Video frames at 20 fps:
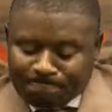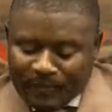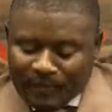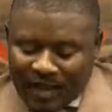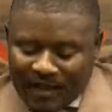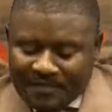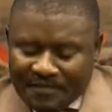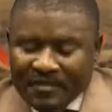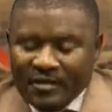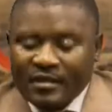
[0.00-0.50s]

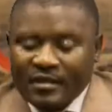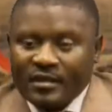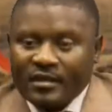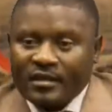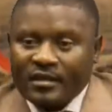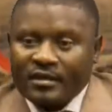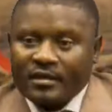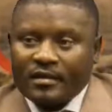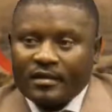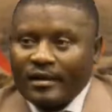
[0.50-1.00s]
I think,
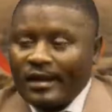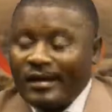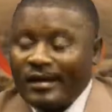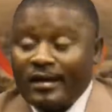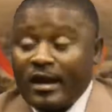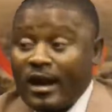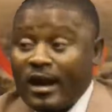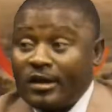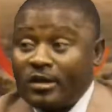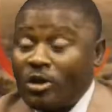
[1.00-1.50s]

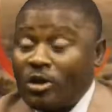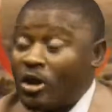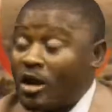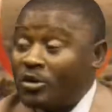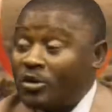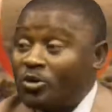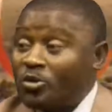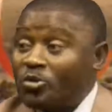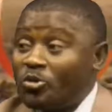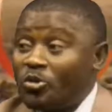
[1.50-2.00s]
I
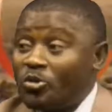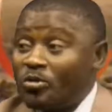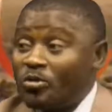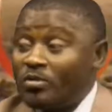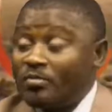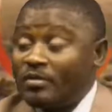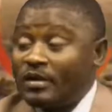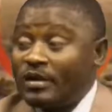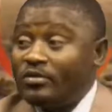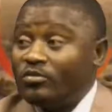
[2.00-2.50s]
don't know.
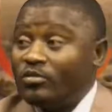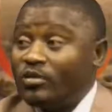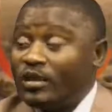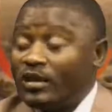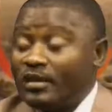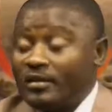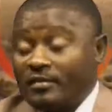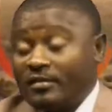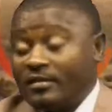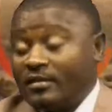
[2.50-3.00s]
Anyway,
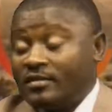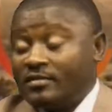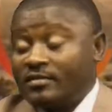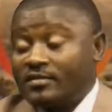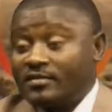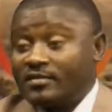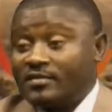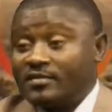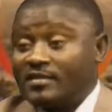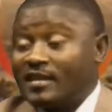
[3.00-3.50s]
there's
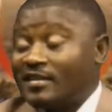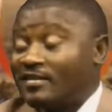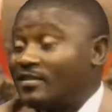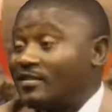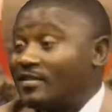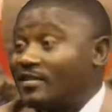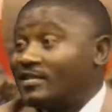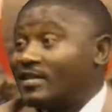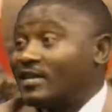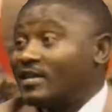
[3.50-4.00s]
nothing
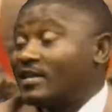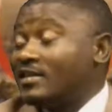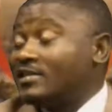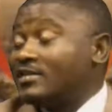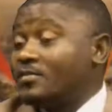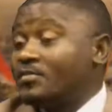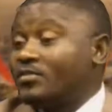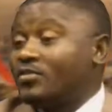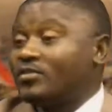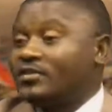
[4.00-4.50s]
that I can say
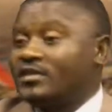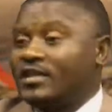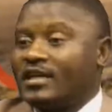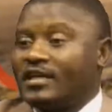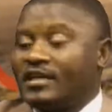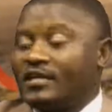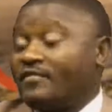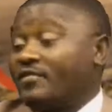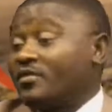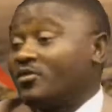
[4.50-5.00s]
because I
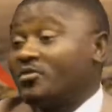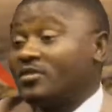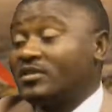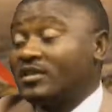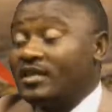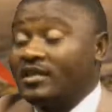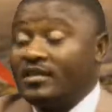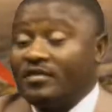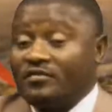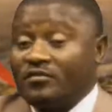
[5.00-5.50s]
never got
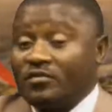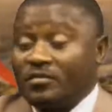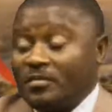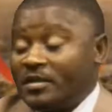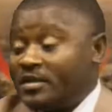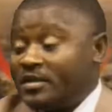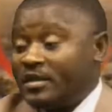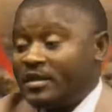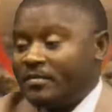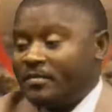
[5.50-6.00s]
any
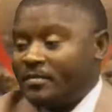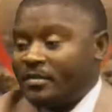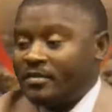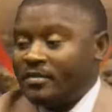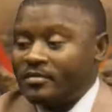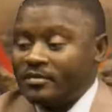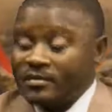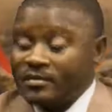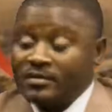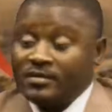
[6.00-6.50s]
information
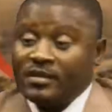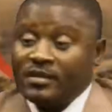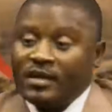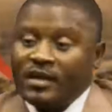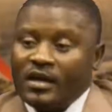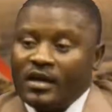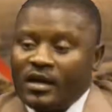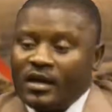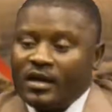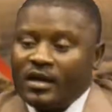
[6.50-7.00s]
about
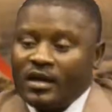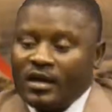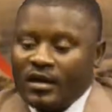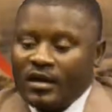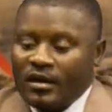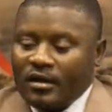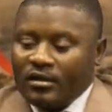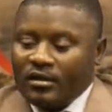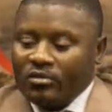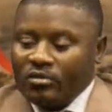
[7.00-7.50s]

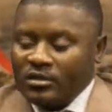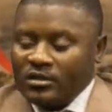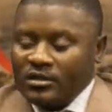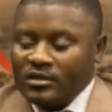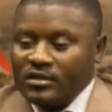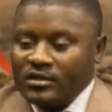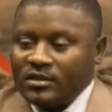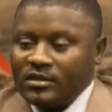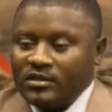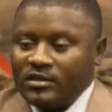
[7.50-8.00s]
Coach
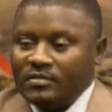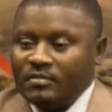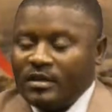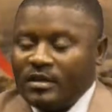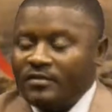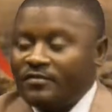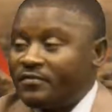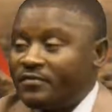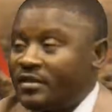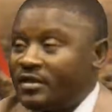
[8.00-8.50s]

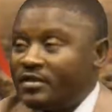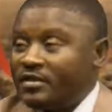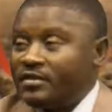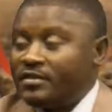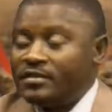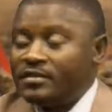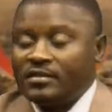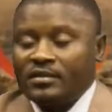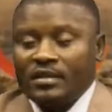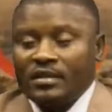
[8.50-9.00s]
Manfred
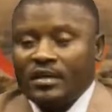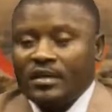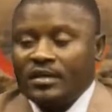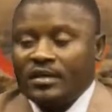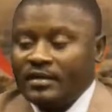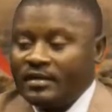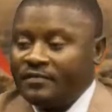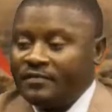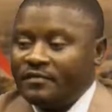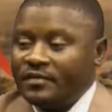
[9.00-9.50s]

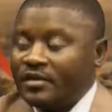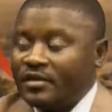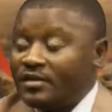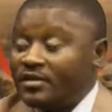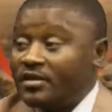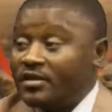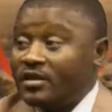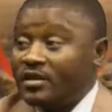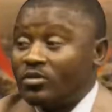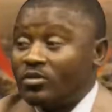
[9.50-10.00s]
leaving
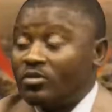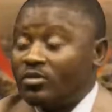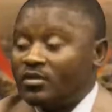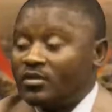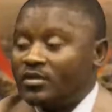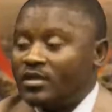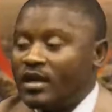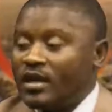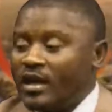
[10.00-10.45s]
Green Eagles.